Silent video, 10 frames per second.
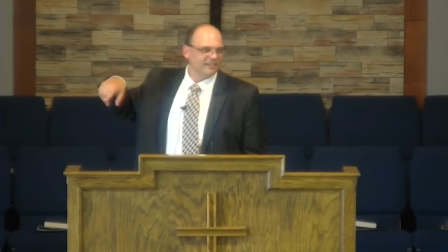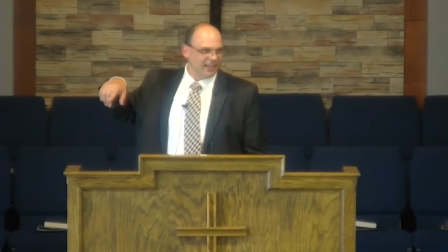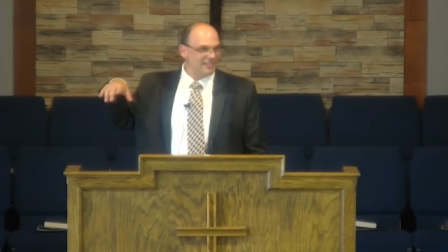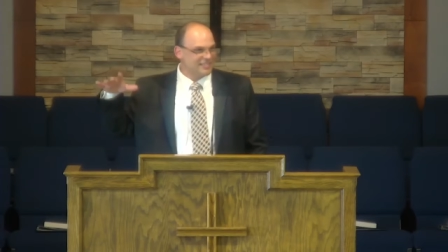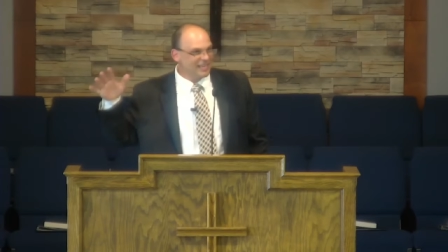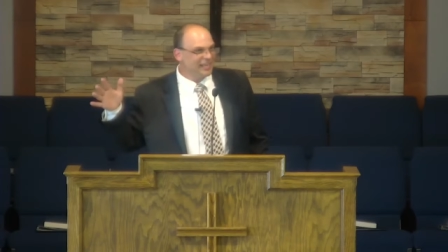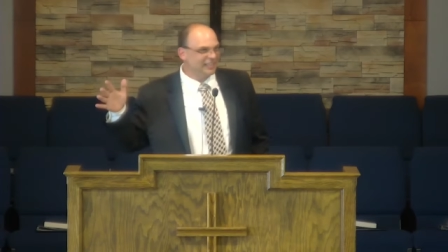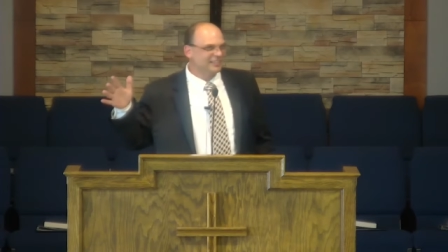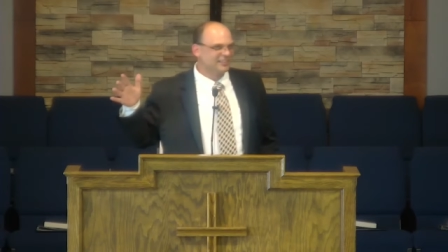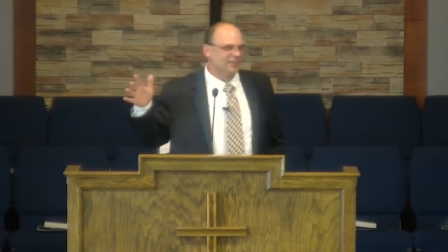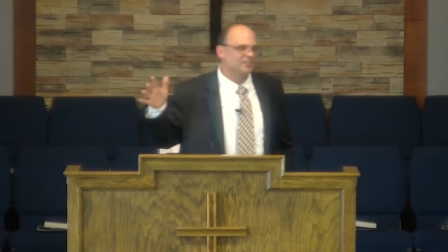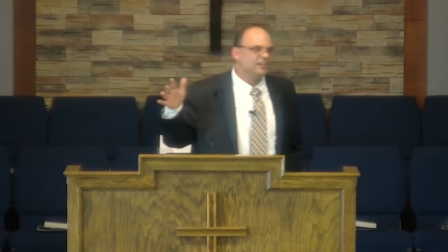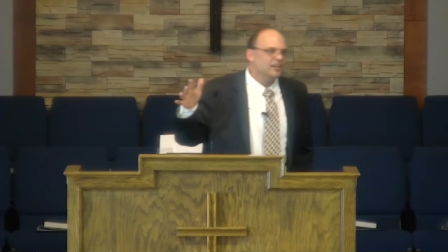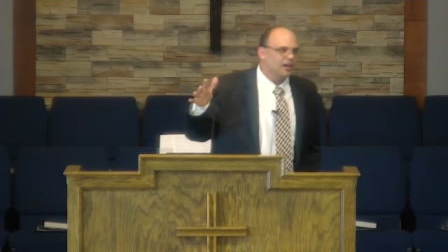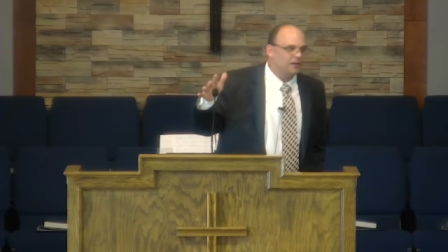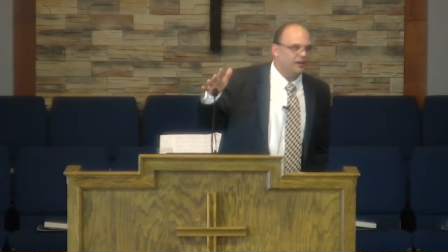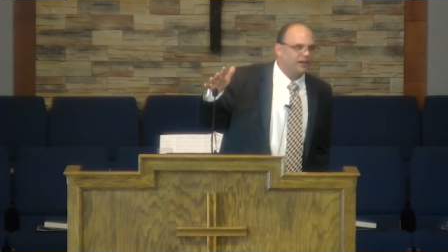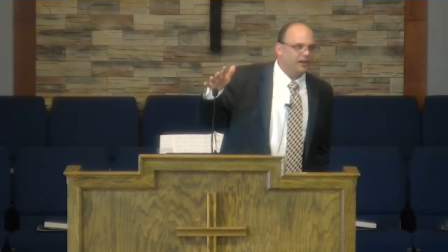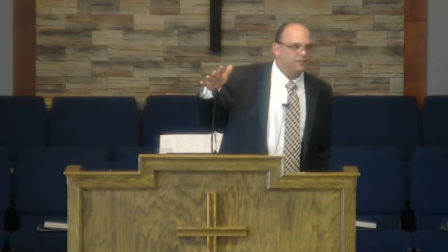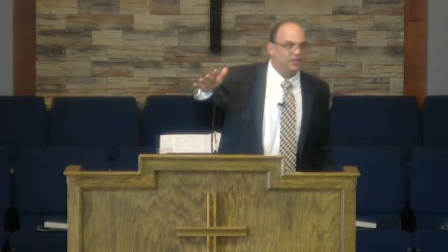That's it? You know, uh,
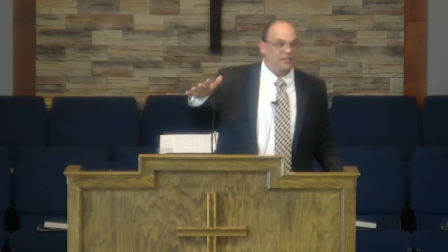I mean,